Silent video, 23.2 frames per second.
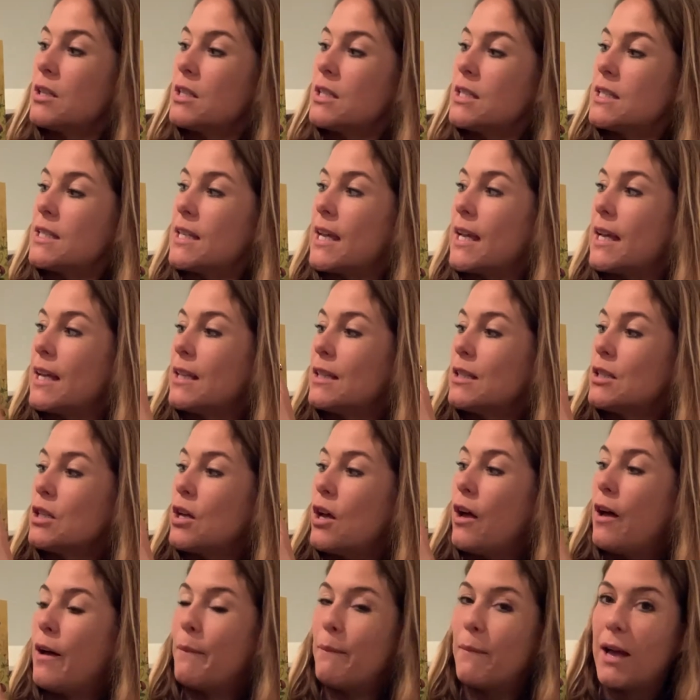Stand
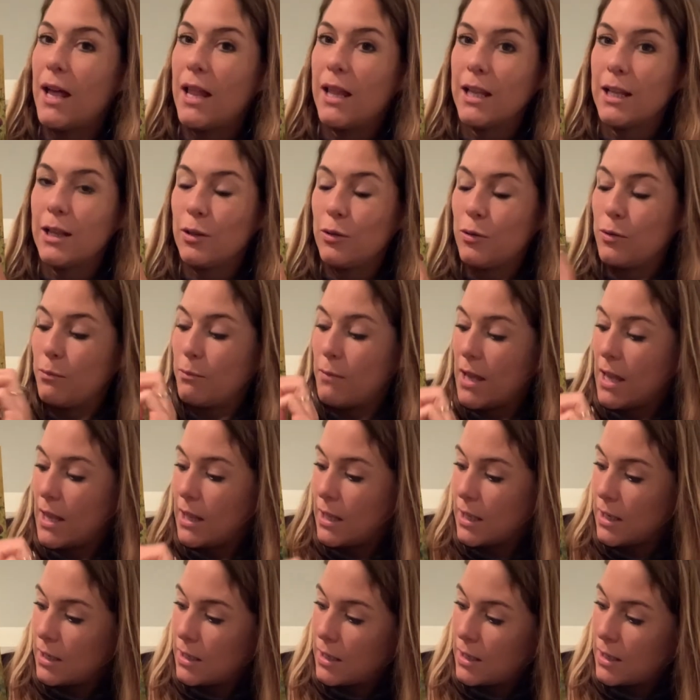Tall, Molly Lou Mellon.